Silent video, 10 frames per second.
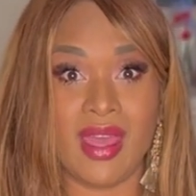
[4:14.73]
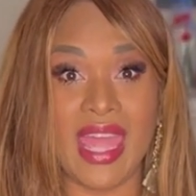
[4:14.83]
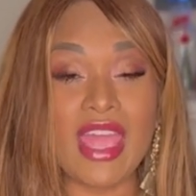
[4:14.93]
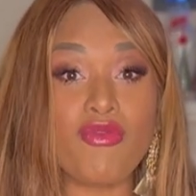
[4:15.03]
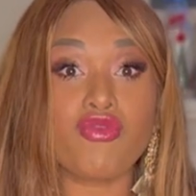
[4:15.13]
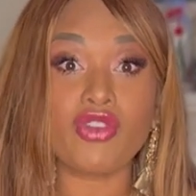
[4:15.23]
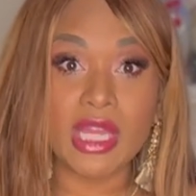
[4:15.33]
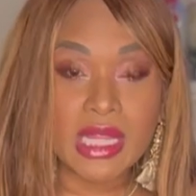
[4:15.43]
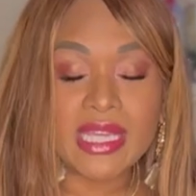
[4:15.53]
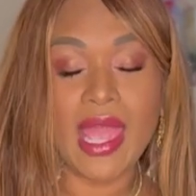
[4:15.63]
It
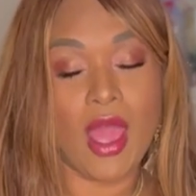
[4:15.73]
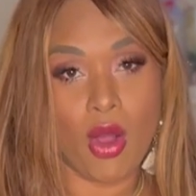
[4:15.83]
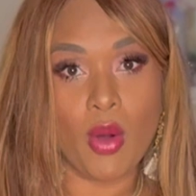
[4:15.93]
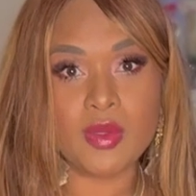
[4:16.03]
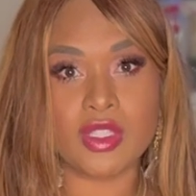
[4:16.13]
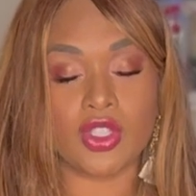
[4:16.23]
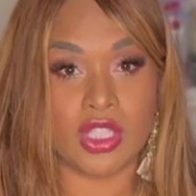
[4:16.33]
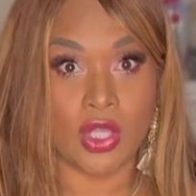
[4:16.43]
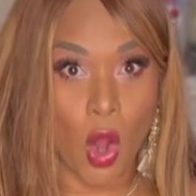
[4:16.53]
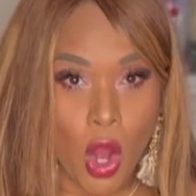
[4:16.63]
really helps to
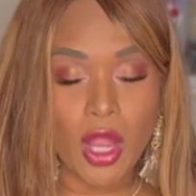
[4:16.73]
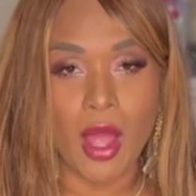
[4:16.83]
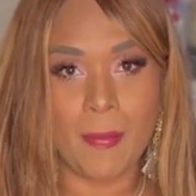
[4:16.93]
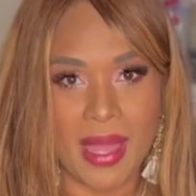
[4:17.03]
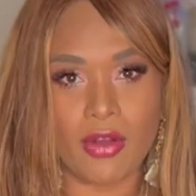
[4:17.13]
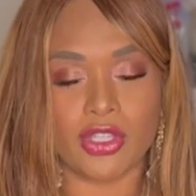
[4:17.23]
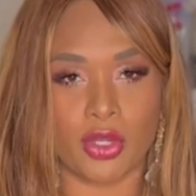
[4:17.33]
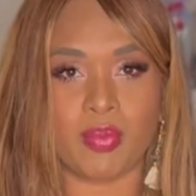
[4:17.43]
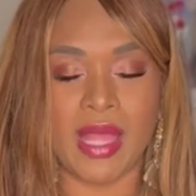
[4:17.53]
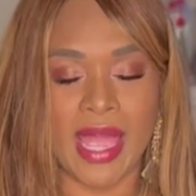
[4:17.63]
talk about
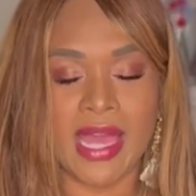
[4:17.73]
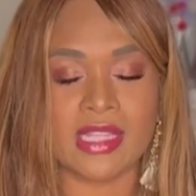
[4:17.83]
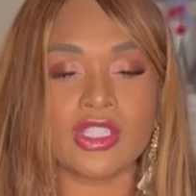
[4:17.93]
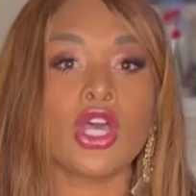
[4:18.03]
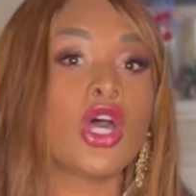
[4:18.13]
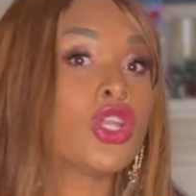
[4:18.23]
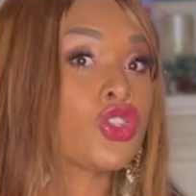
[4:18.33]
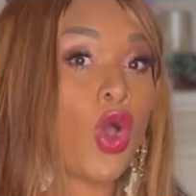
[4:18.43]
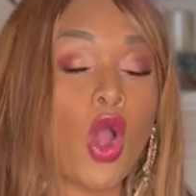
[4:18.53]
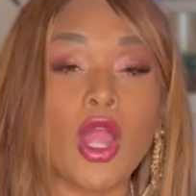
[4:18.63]
your plans,
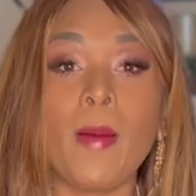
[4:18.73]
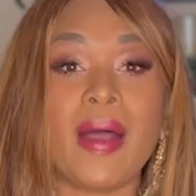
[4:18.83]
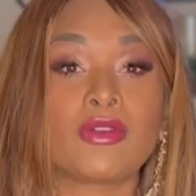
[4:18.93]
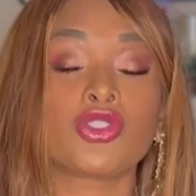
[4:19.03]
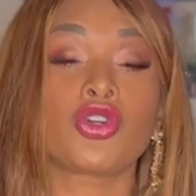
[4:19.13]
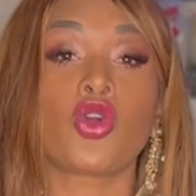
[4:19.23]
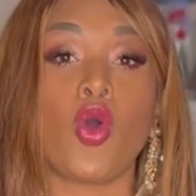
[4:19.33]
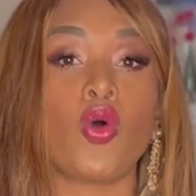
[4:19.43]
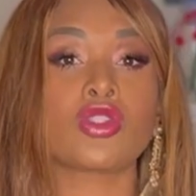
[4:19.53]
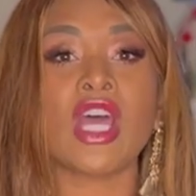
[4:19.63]
talk about your
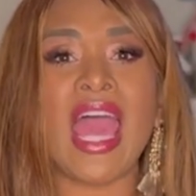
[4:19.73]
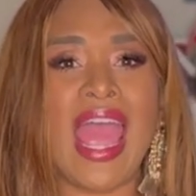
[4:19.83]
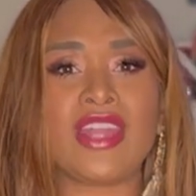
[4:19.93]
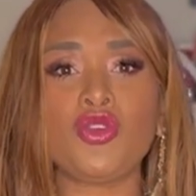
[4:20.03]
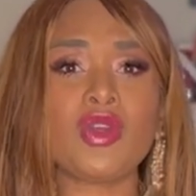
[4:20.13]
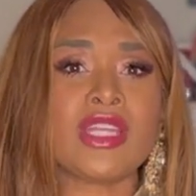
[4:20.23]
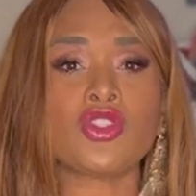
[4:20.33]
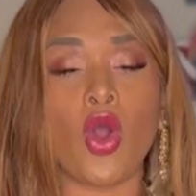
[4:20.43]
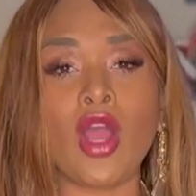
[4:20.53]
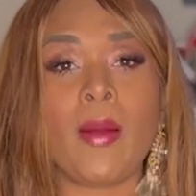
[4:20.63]
goals, and you can
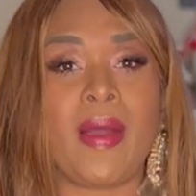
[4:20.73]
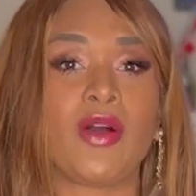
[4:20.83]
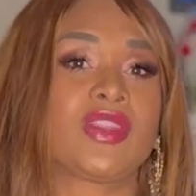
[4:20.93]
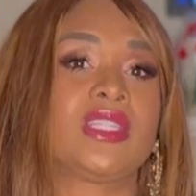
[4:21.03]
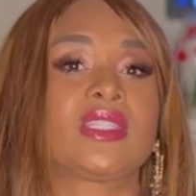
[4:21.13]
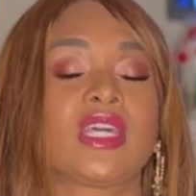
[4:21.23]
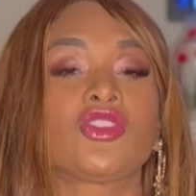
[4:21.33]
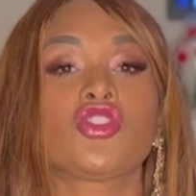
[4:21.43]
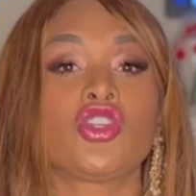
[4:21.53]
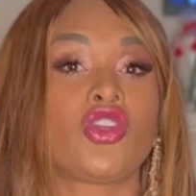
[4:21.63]
talk about these
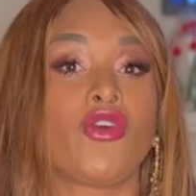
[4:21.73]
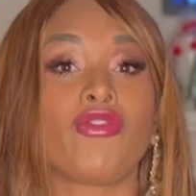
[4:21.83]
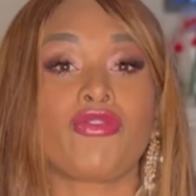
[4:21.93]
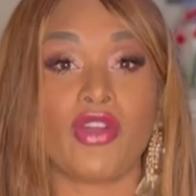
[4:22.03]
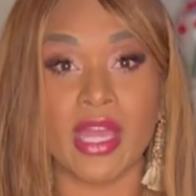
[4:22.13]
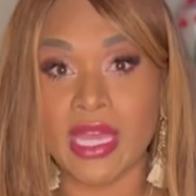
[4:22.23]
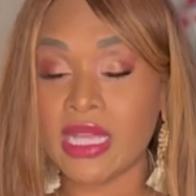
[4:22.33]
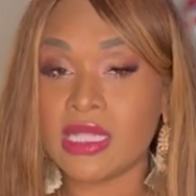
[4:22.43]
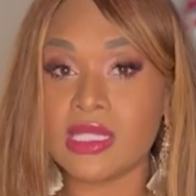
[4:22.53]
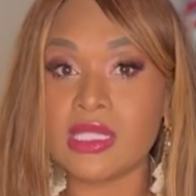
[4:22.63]
things to your
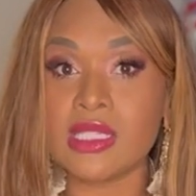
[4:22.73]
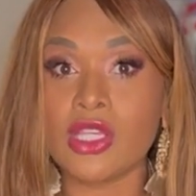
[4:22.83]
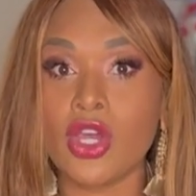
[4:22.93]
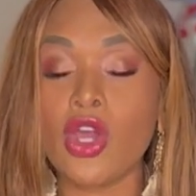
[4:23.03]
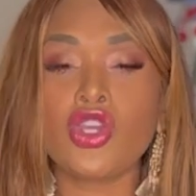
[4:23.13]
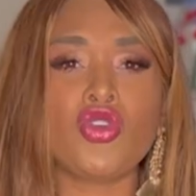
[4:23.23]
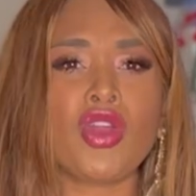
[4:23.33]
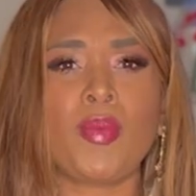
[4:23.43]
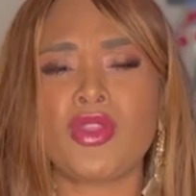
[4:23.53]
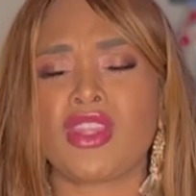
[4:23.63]
friends. You
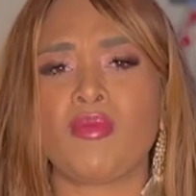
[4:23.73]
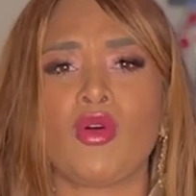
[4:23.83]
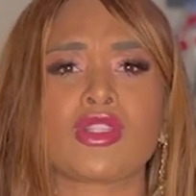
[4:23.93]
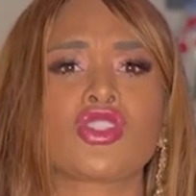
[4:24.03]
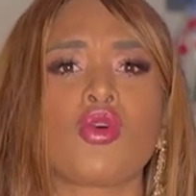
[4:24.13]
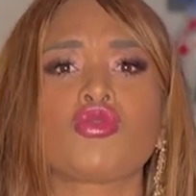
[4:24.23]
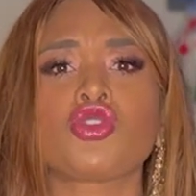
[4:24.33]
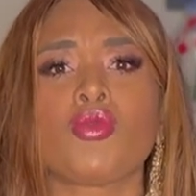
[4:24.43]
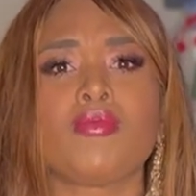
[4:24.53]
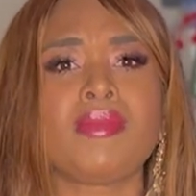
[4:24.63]
could put them on
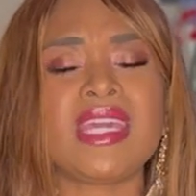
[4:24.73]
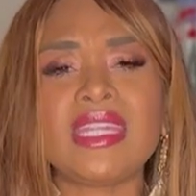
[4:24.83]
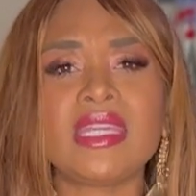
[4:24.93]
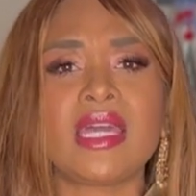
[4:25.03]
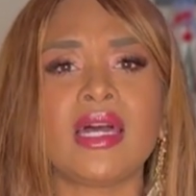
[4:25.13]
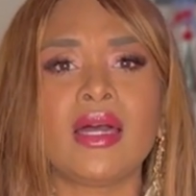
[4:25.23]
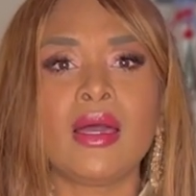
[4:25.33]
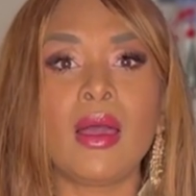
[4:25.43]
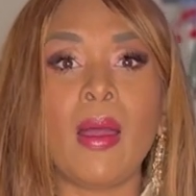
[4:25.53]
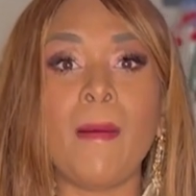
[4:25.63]
social media,
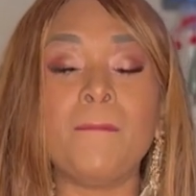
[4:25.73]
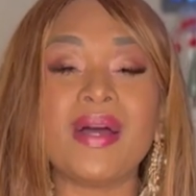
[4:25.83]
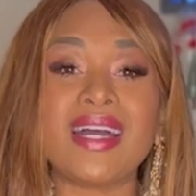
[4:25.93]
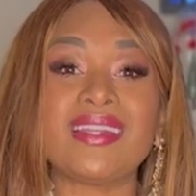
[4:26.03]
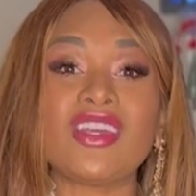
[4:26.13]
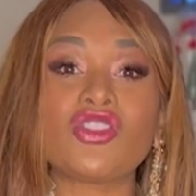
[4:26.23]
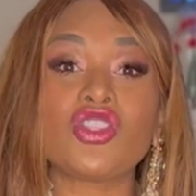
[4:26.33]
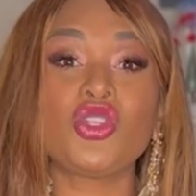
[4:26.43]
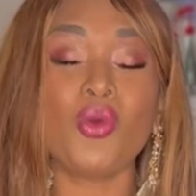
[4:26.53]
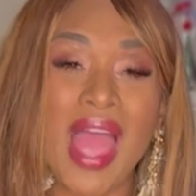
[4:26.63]
but
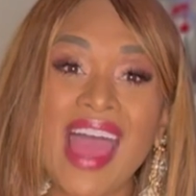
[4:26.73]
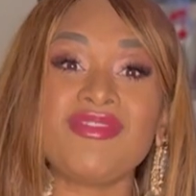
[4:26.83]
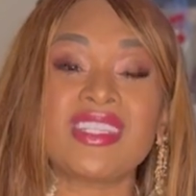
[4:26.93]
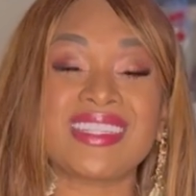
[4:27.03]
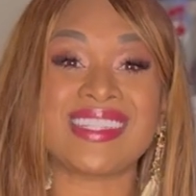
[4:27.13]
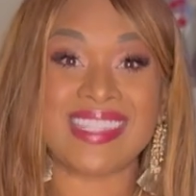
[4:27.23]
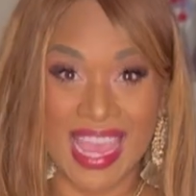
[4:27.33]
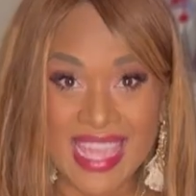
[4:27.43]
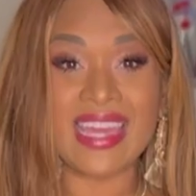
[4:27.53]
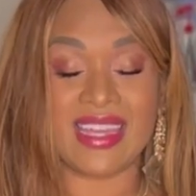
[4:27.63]
you have to say
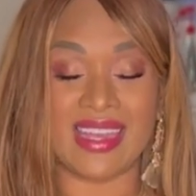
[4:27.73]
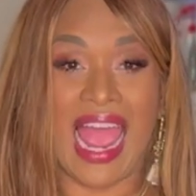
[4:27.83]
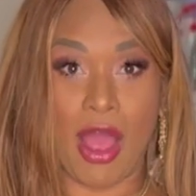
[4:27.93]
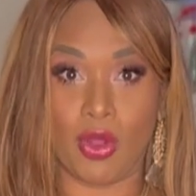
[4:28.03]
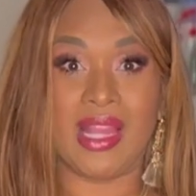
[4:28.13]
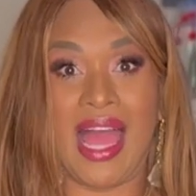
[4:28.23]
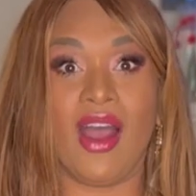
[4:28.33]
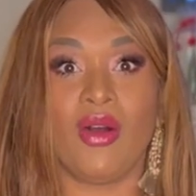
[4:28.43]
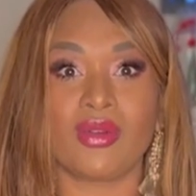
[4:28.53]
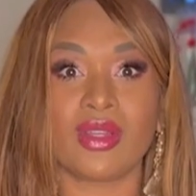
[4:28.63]
it out
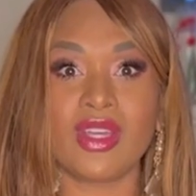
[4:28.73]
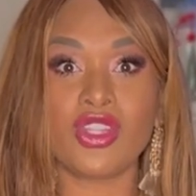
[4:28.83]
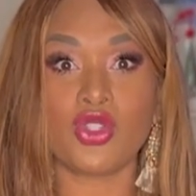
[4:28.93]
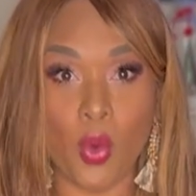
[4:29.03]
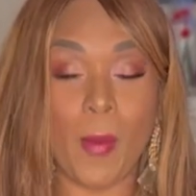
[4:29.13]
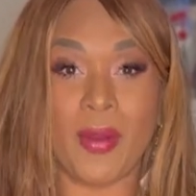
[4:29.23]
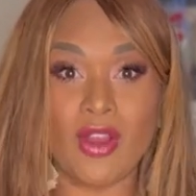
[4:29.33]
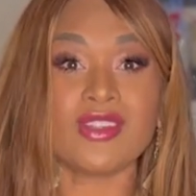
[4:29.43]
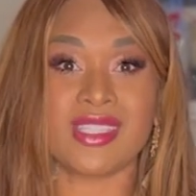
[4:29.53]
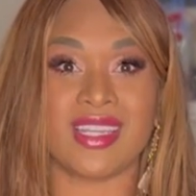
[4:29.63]
loud to a
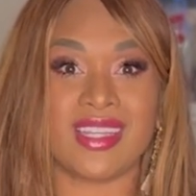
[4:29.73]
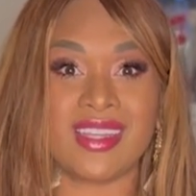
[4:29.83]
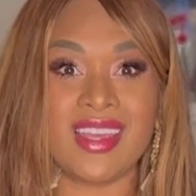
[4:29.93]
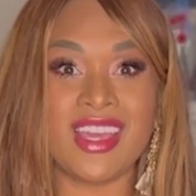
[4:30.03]
person.